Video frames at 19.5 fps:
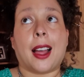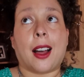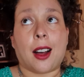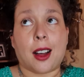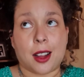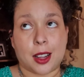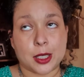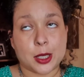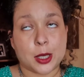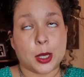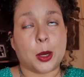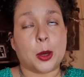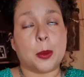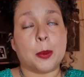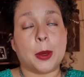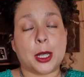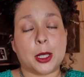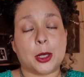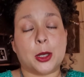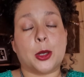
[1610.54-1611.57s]
Also,
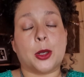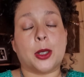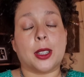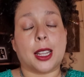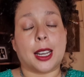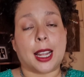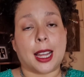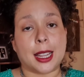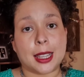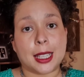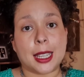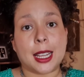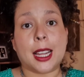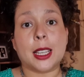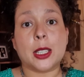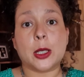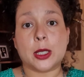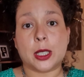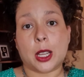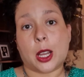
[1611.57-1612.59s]
make sure that at the
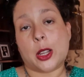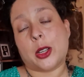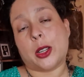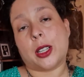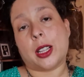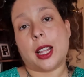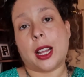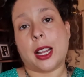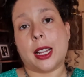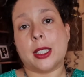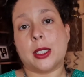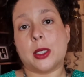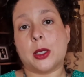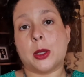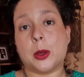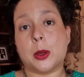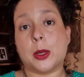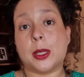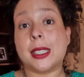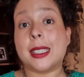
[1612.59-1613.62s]
end you tell your client
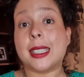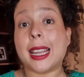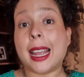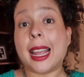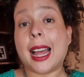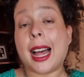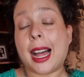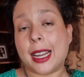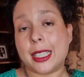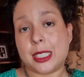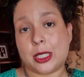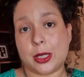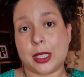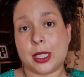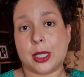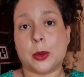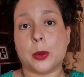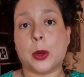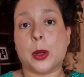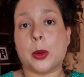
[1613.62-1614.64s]
to stay
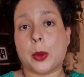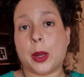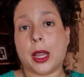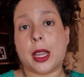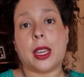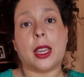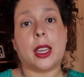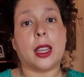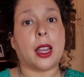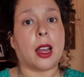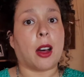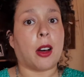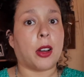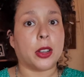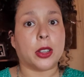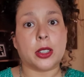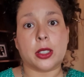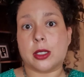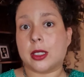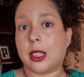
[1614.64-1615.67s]
hydrated. With Reiki,
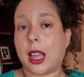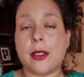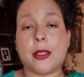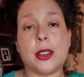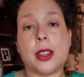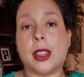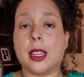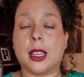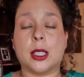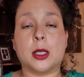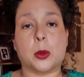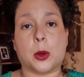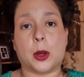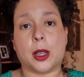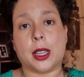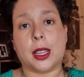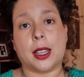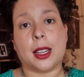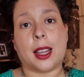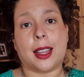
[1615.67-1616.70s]
everything is
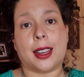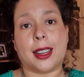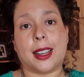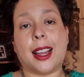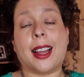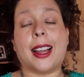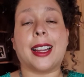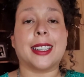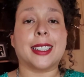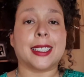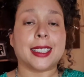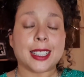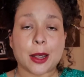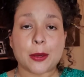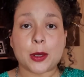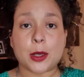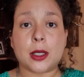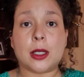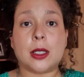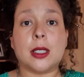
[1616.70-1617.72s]
working at a heightened
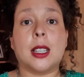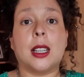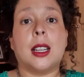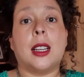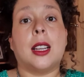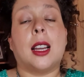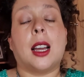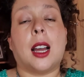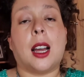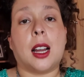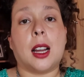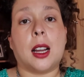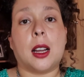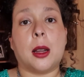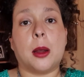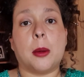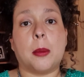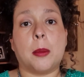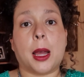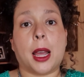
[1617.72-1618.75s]
level,
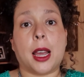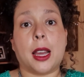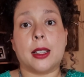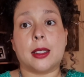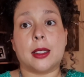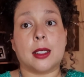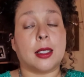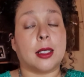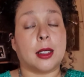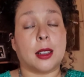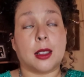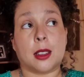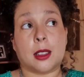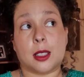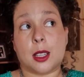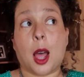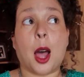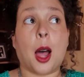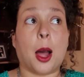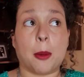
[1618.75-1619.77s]
at
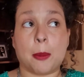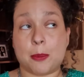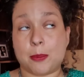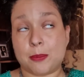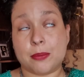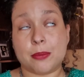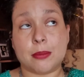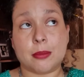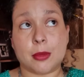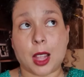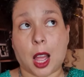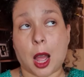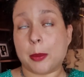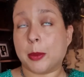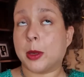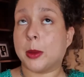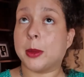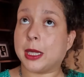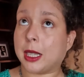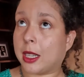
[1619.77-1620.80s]
top
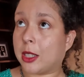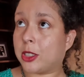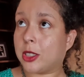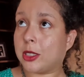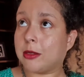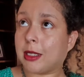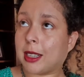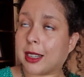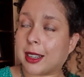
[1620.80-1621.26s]
optimization, I